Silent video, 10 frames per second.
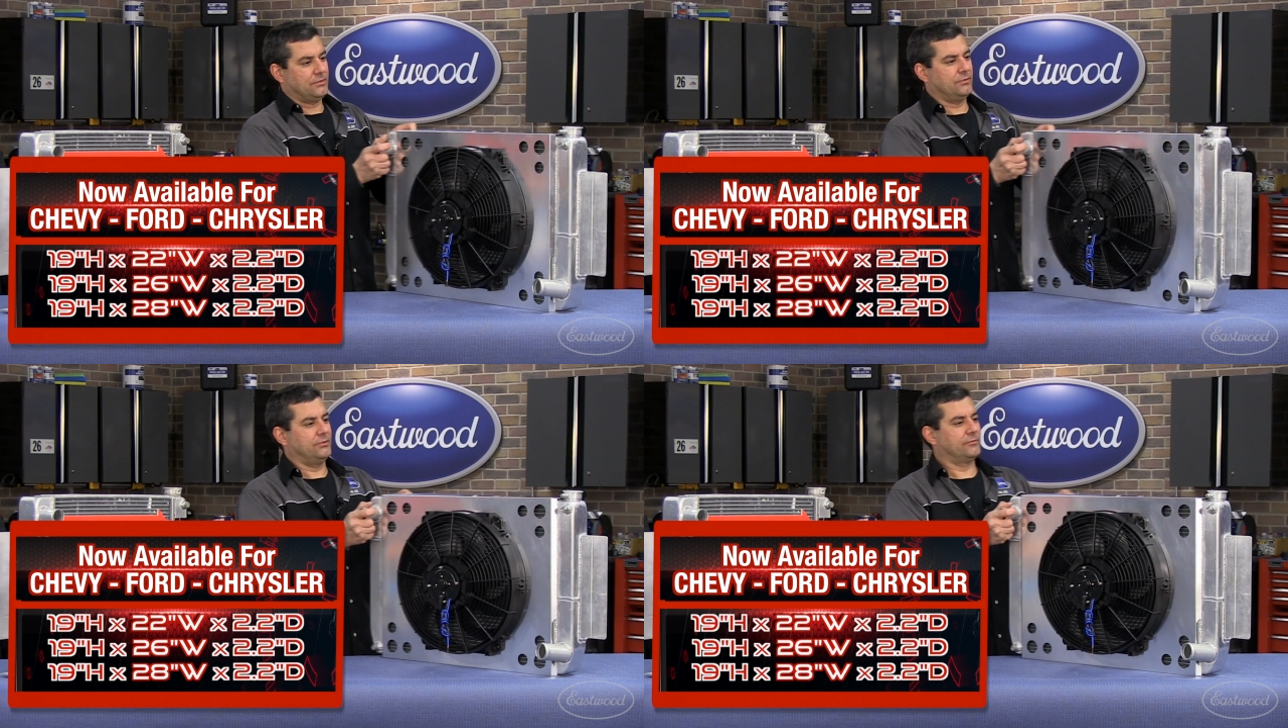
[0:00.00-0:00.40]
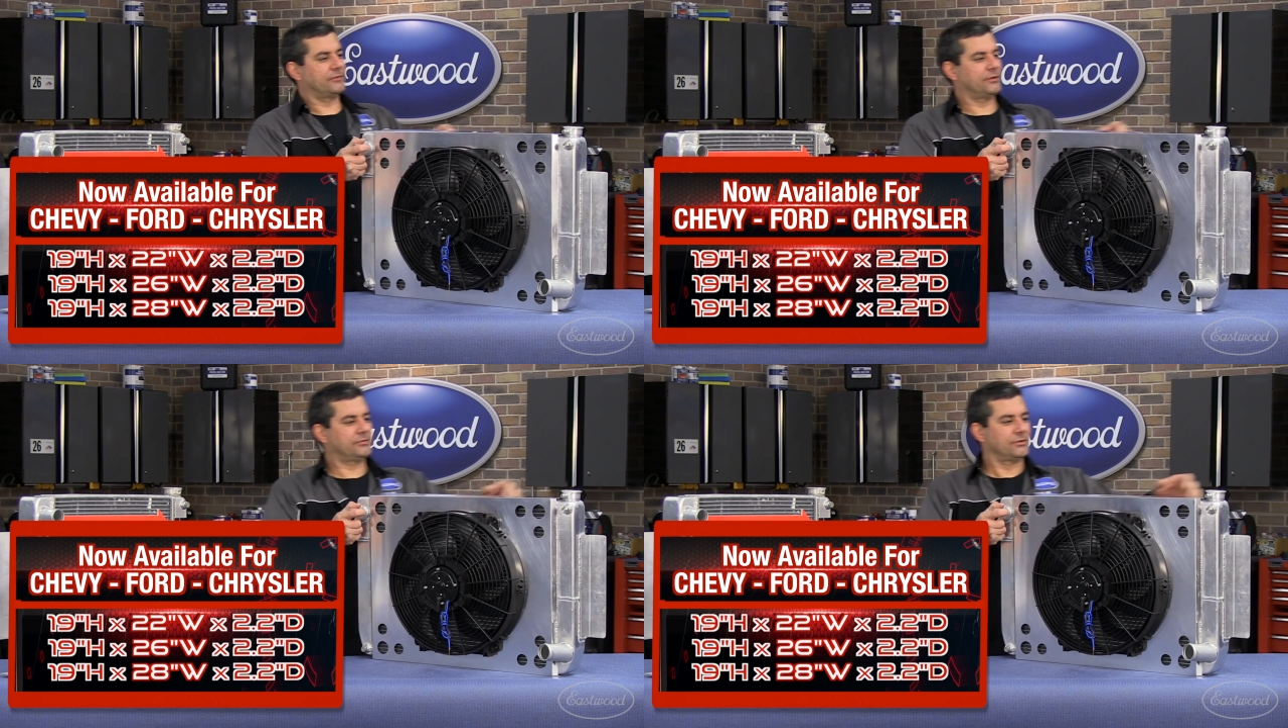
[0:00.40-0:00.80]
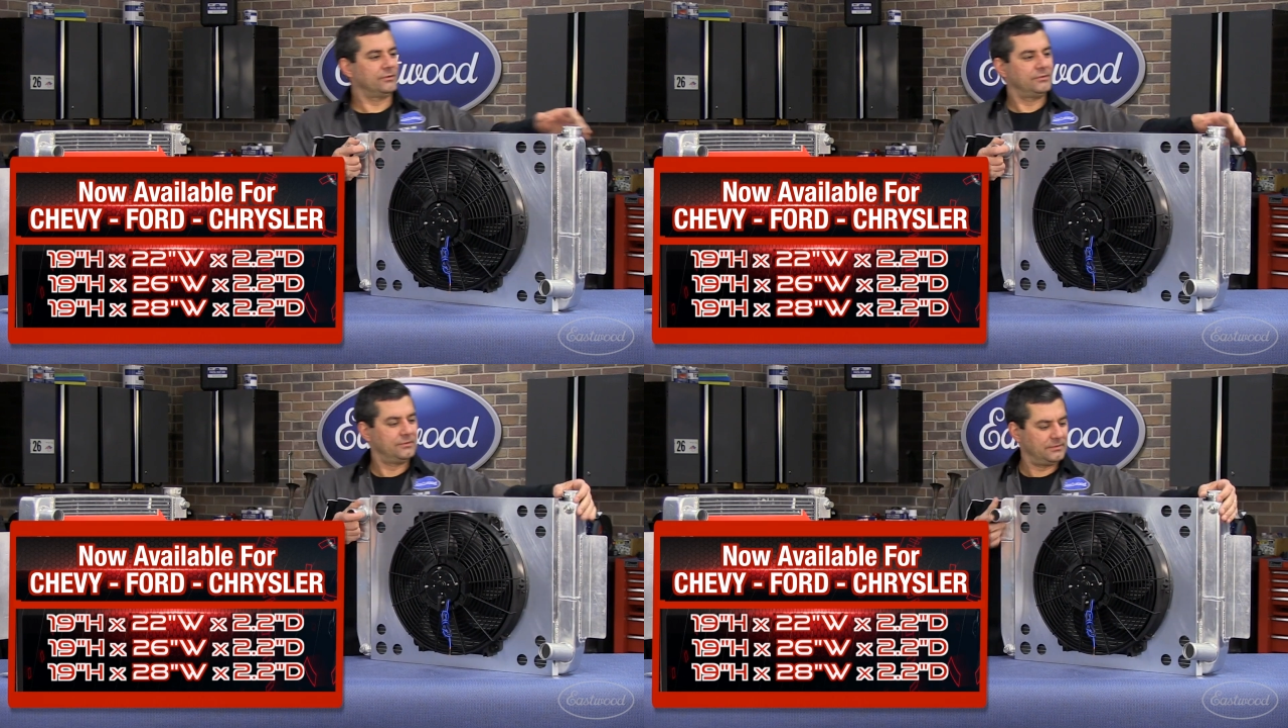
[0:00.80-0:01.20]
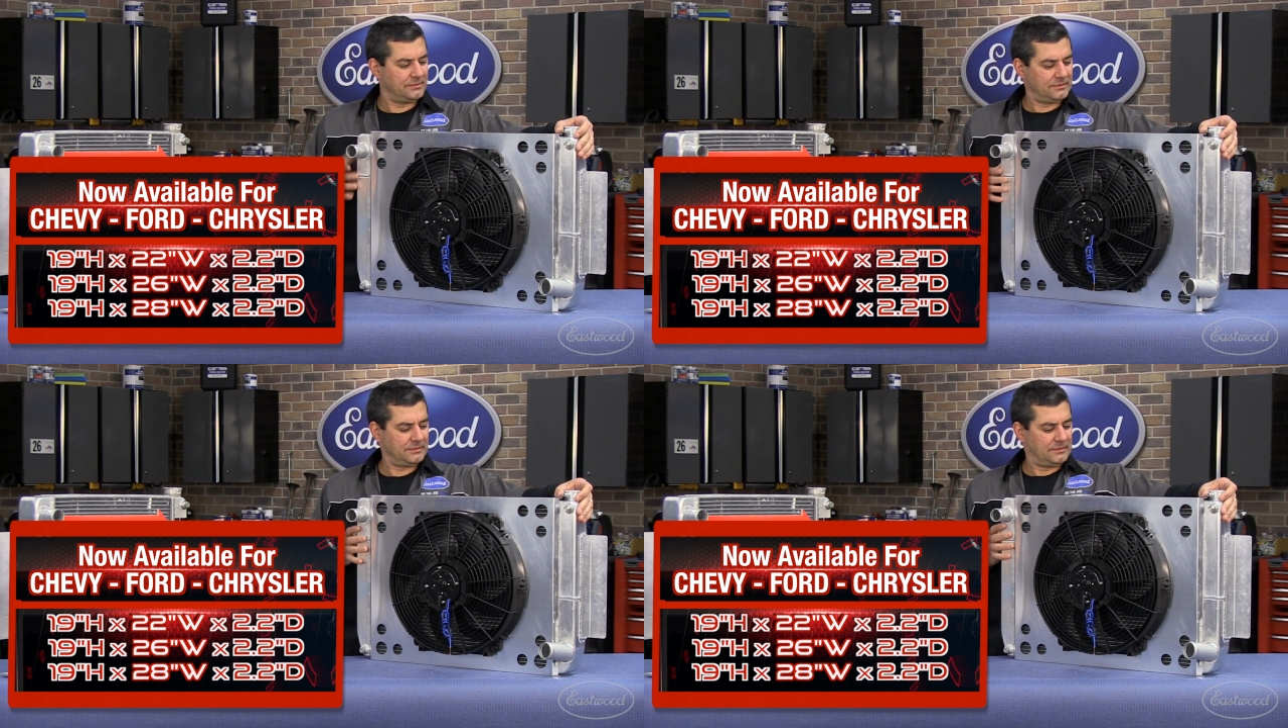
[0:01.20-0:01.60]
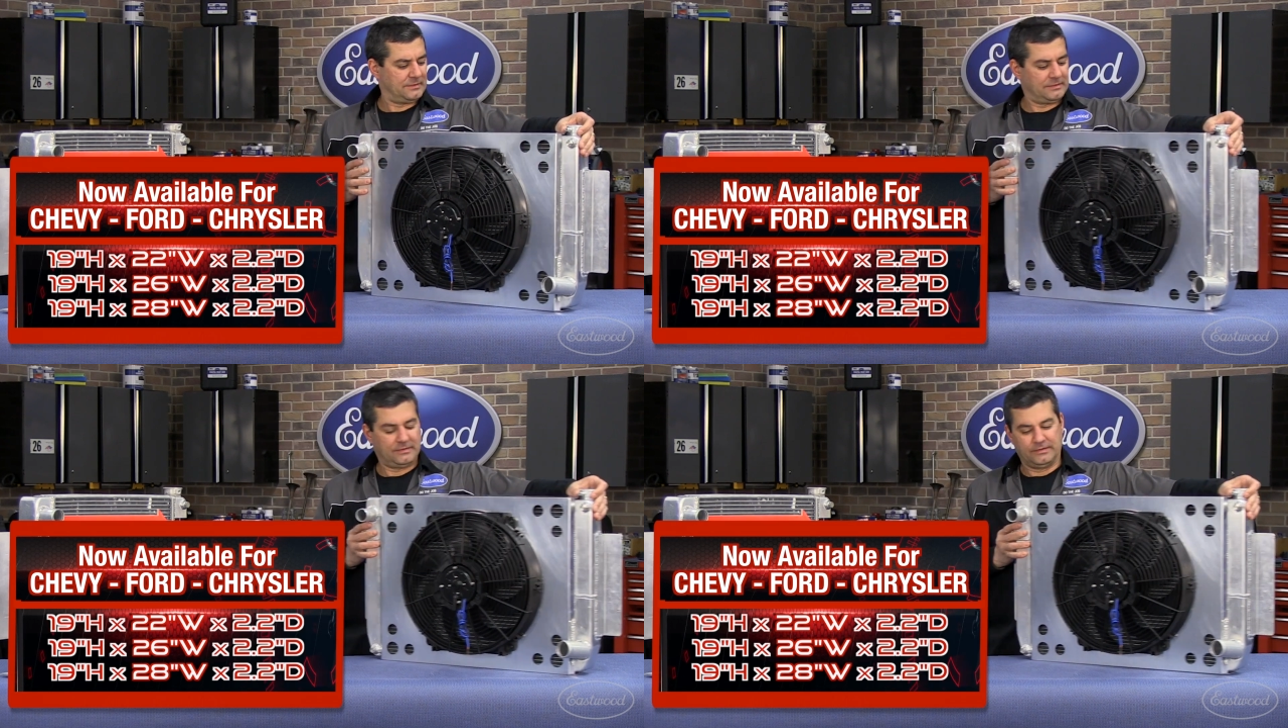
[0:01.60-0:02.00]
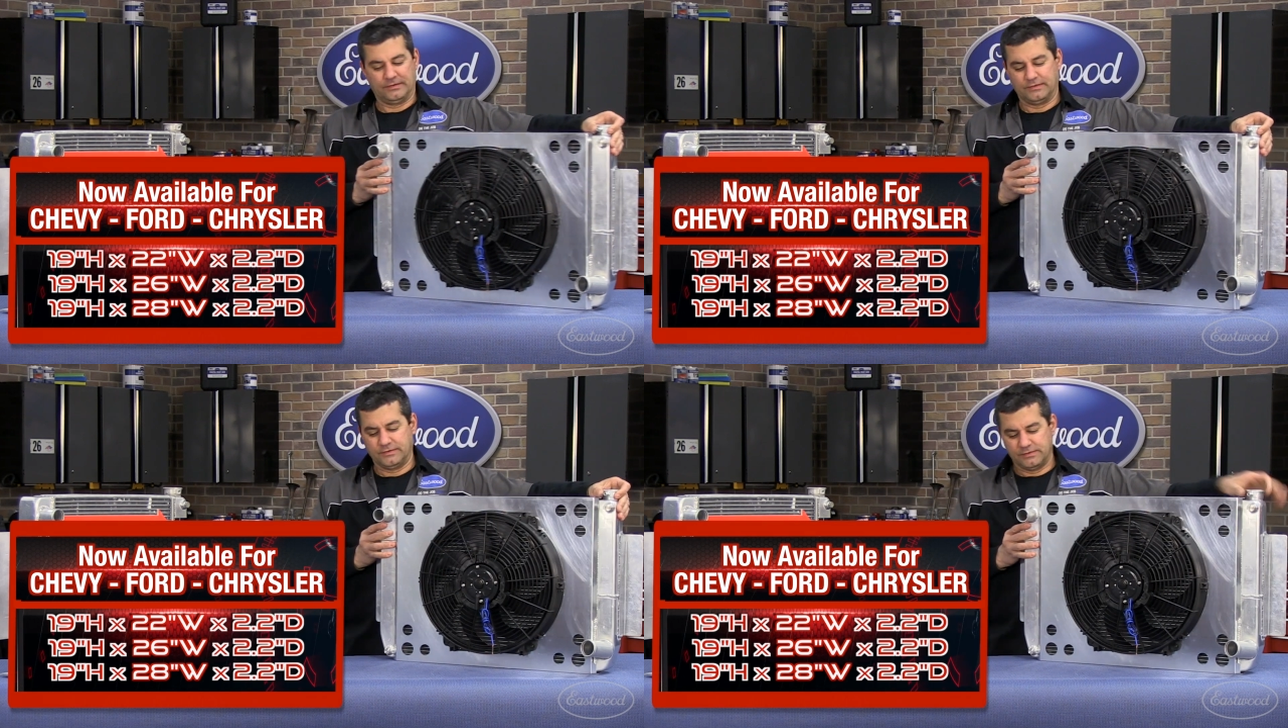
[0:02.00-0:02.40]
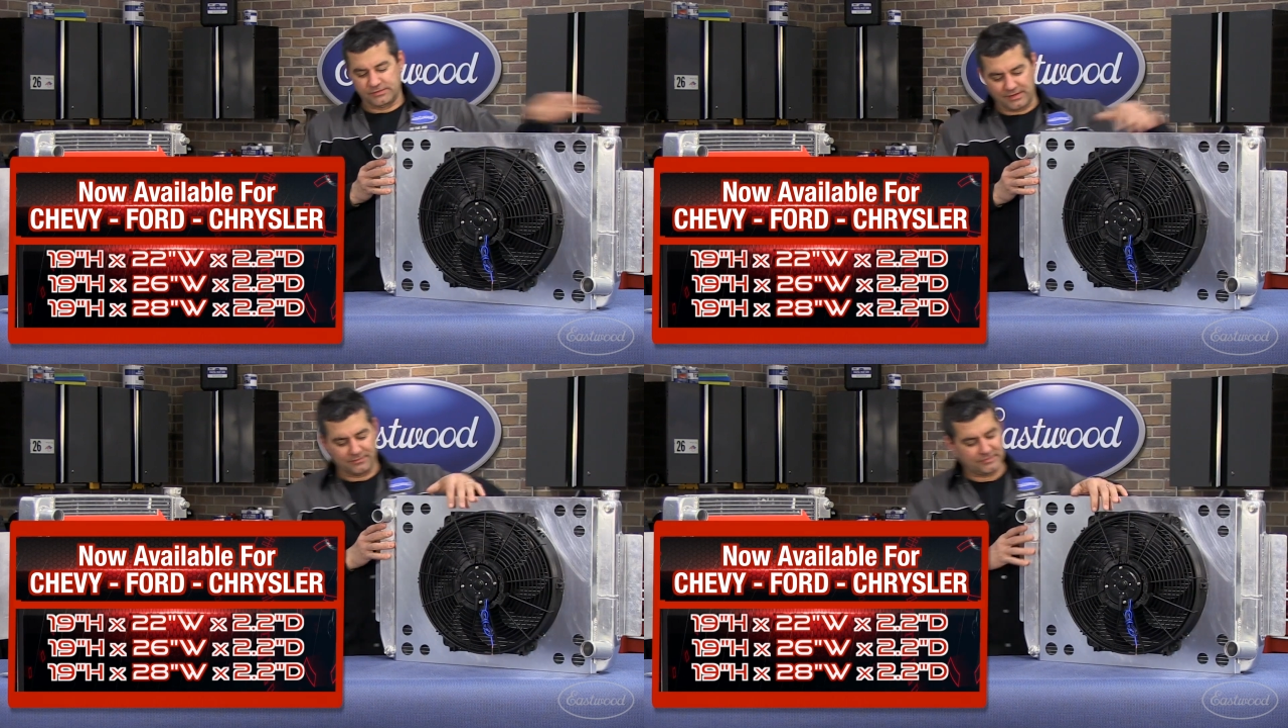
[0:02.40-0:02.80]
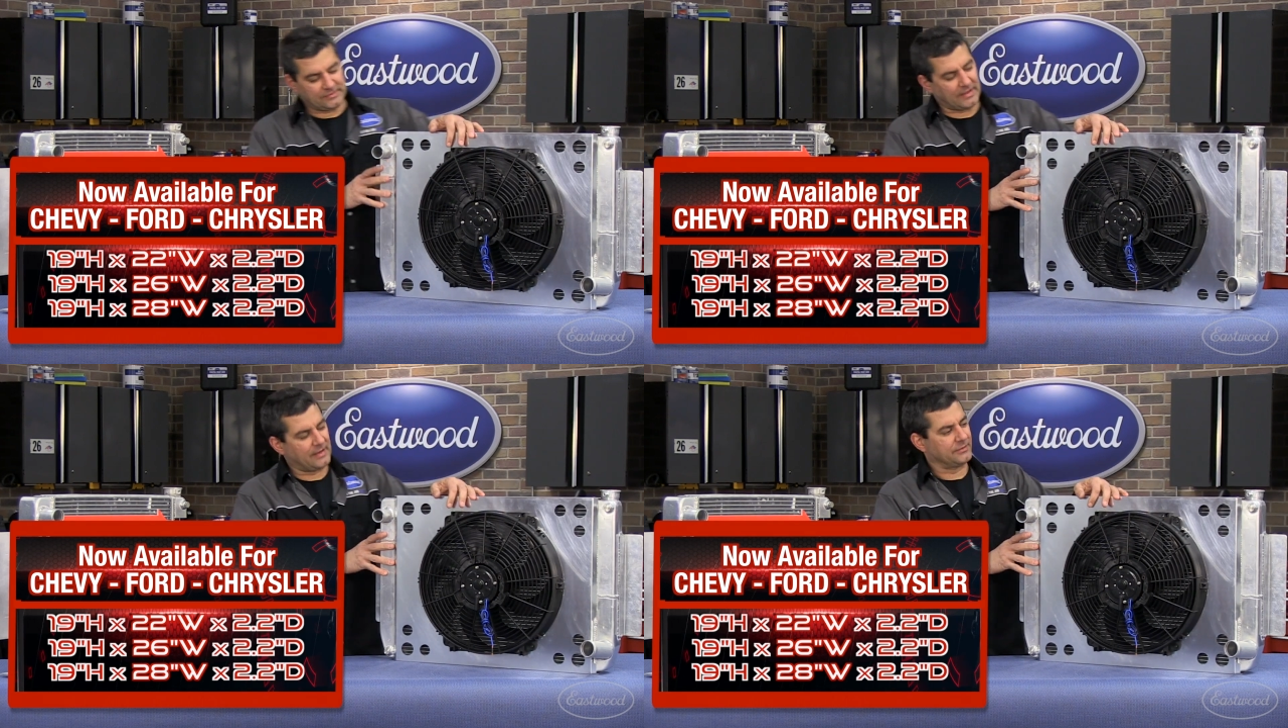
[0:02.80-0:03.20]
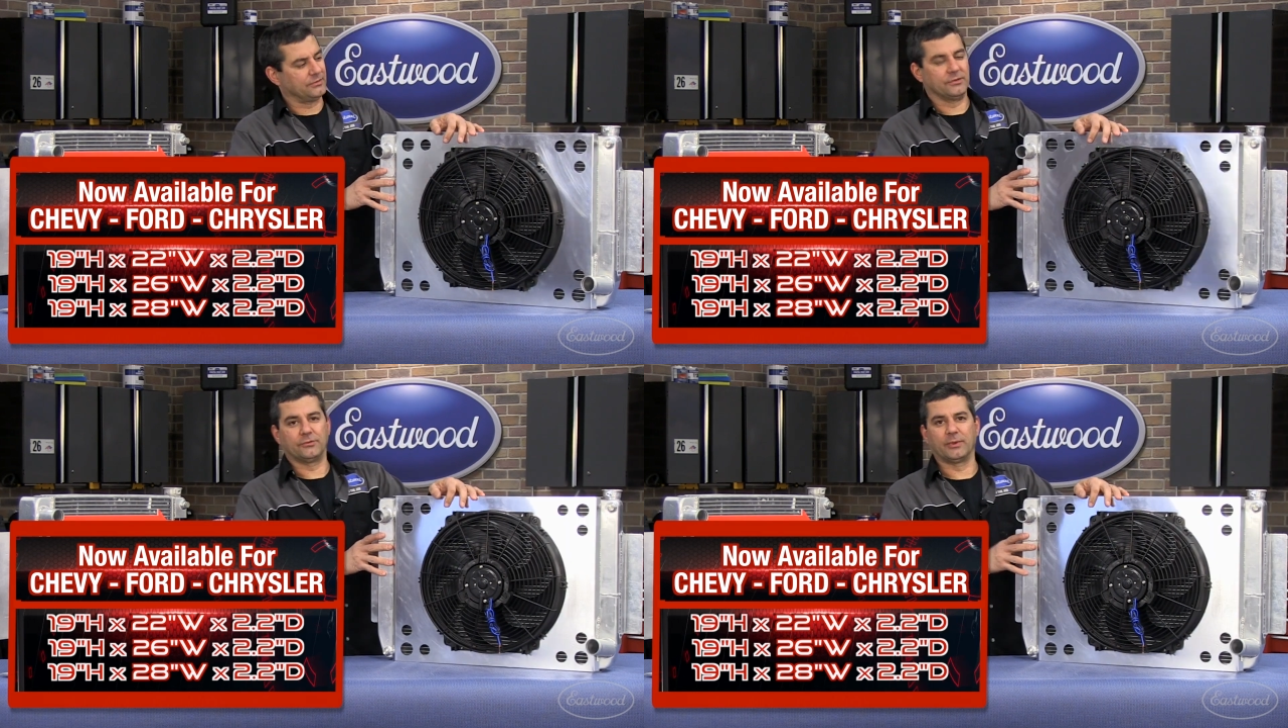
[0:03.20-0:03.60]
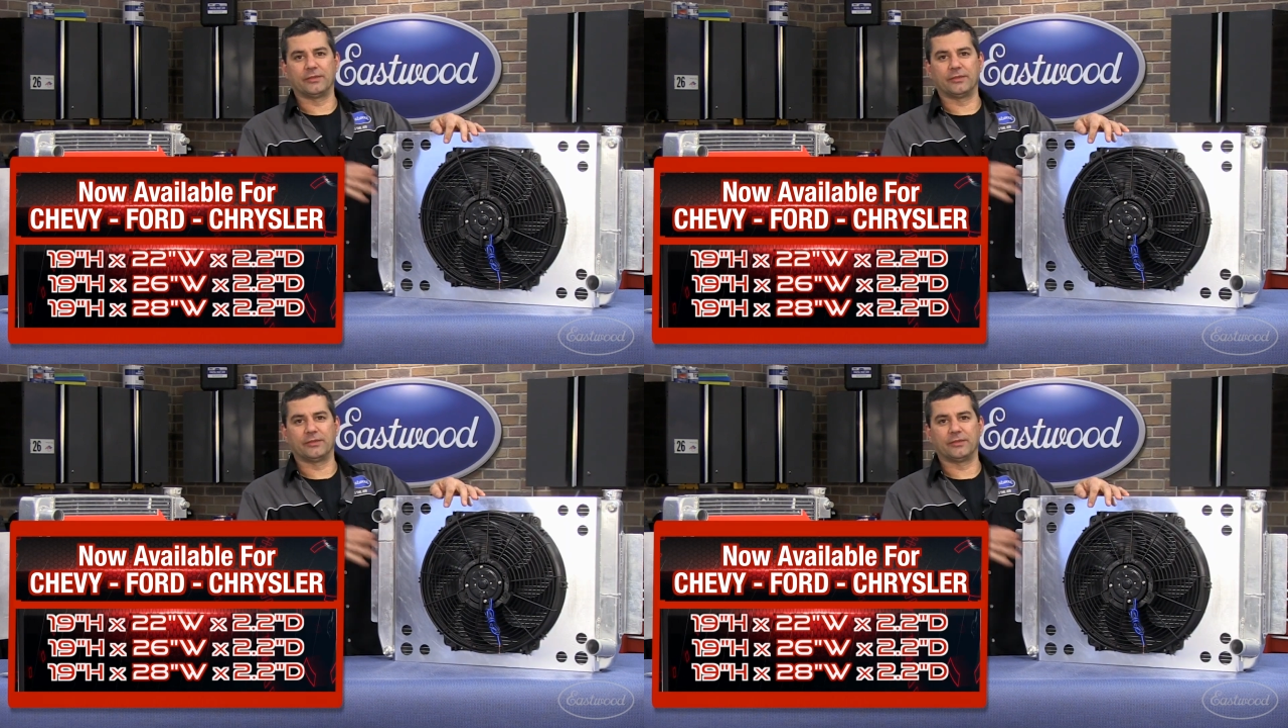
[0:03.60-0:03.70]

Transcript: universal Chevy style units.